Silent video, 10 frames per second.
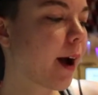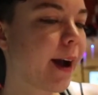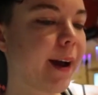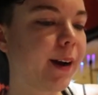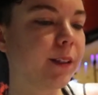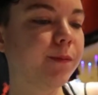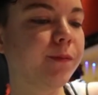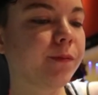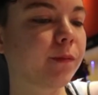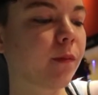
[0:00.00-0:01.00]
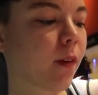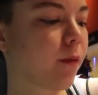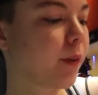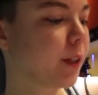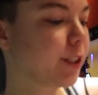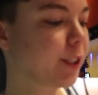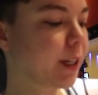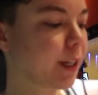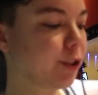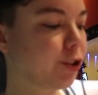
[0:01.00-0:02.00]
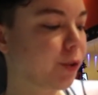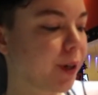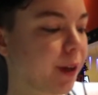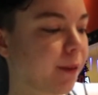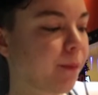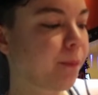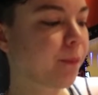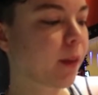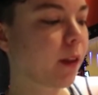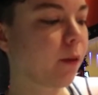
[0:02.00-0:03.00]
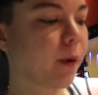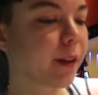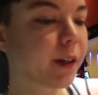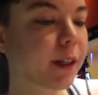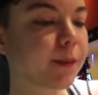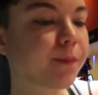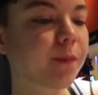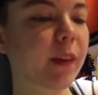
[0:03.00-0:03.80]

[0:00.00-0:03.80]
and really just like enjoying the weather.